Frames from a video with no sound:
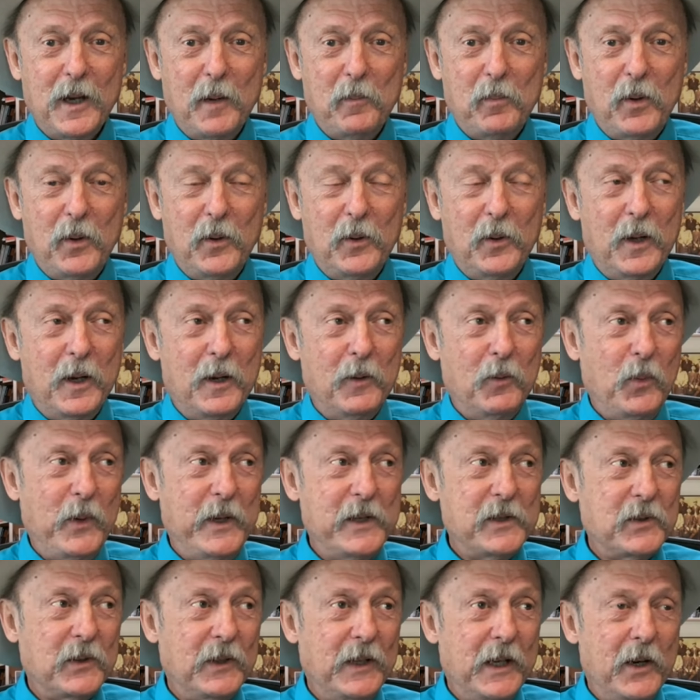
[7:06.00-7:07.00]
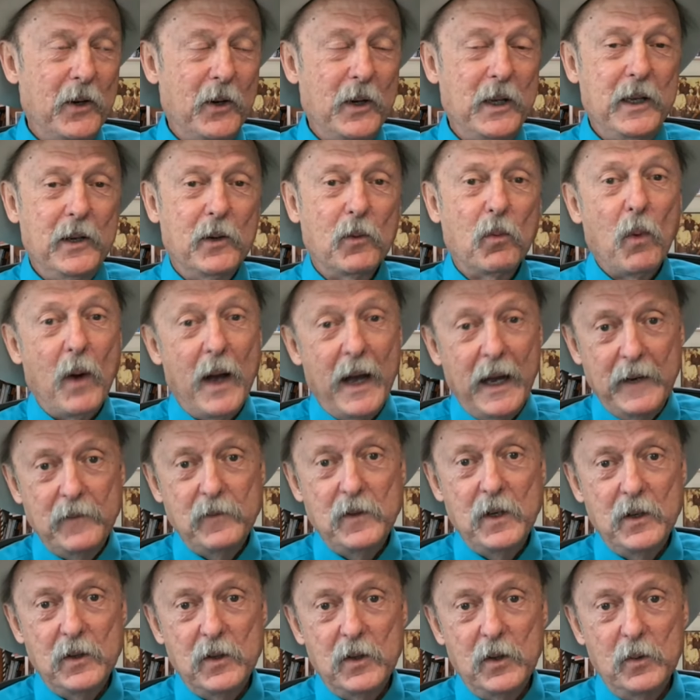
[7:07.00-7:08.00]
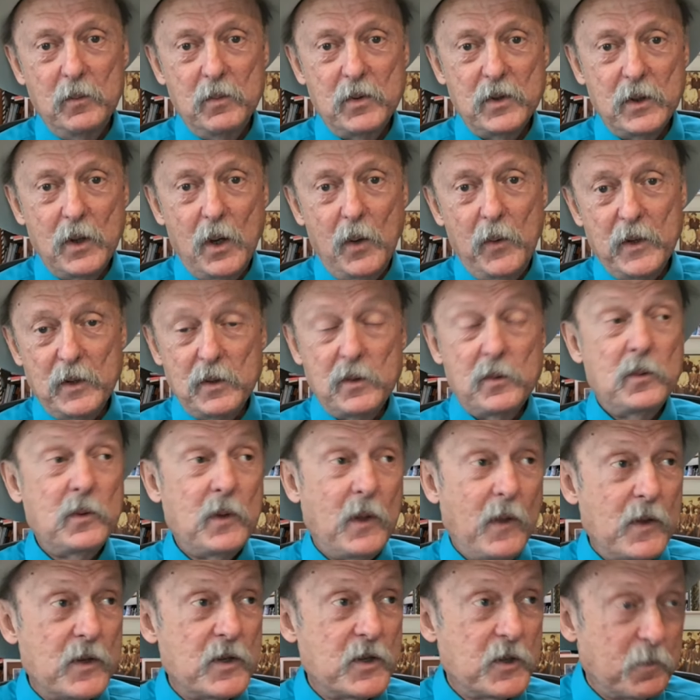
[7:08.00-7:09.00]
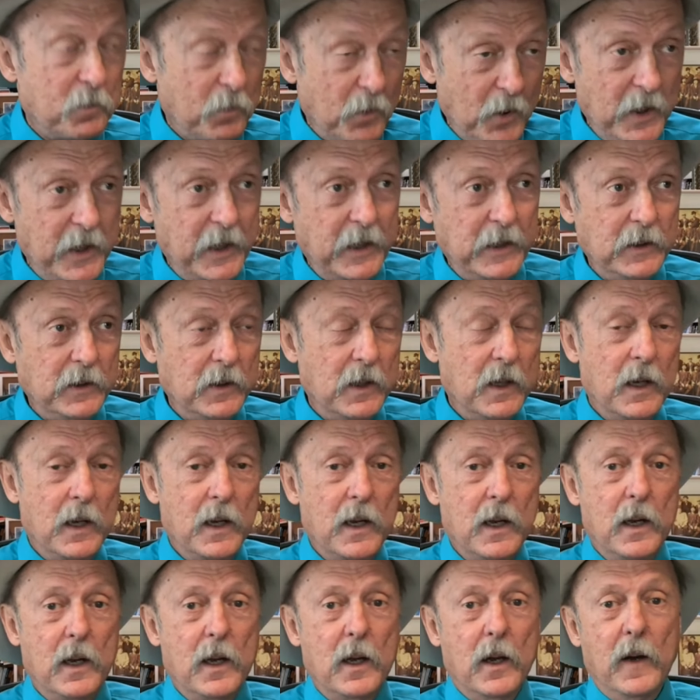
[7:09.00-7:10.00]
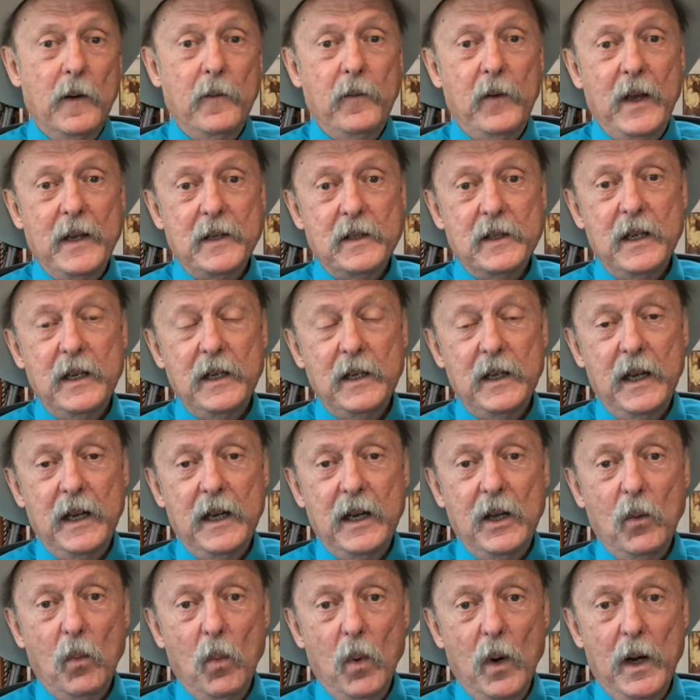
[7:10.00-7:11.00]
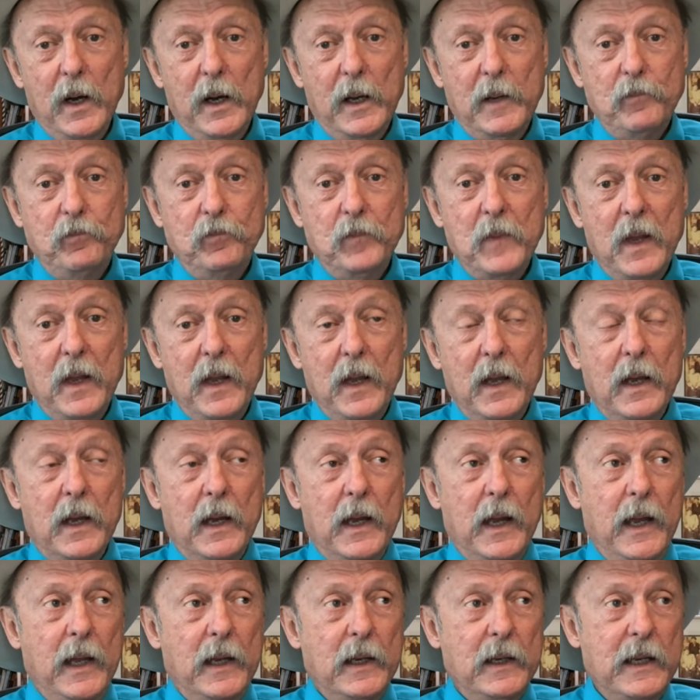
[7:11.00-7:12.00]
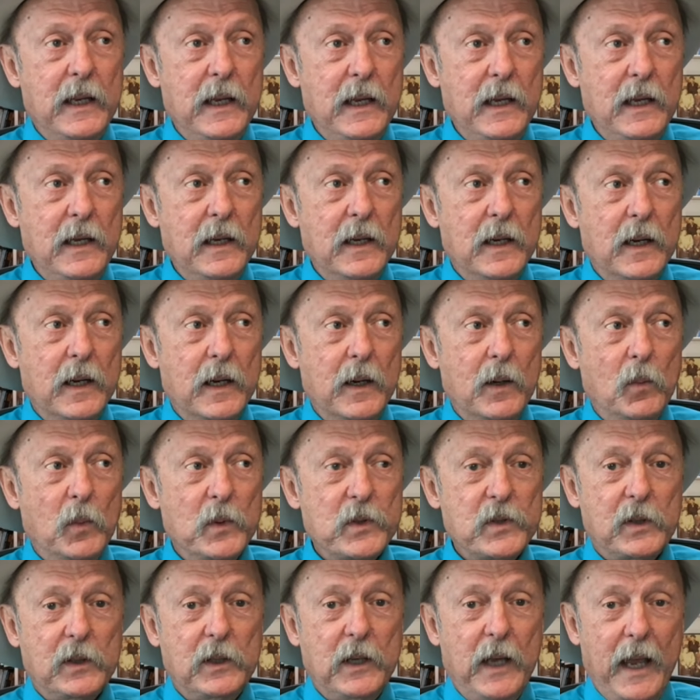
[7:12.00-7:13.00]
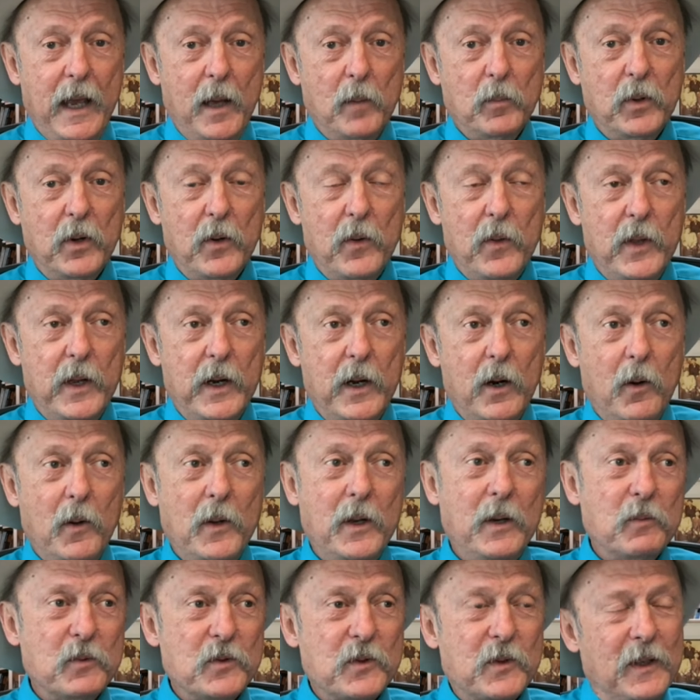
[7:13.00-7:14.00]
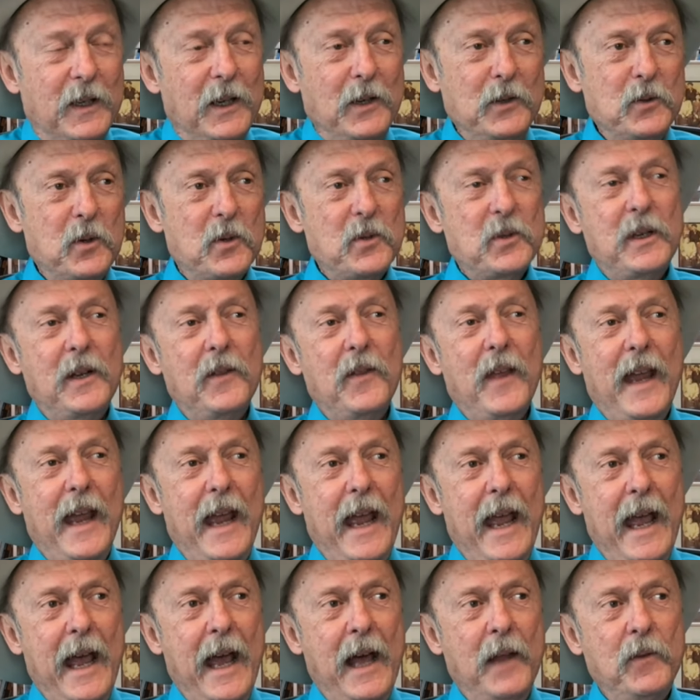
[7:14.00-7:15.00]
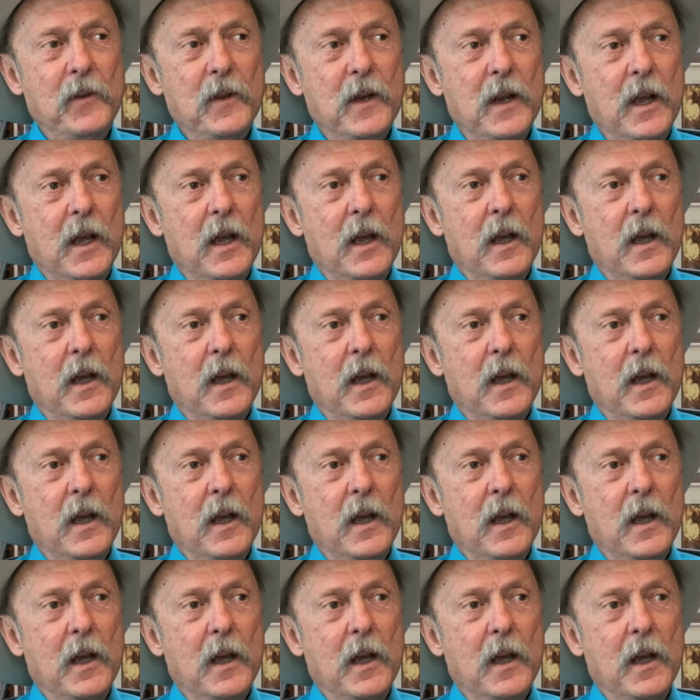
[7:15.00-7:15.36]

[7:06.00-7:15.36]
couple weeks later, he arrived in Tombstone. This was in the spring of 1881, and he was a gambler there. And it was interesting. They had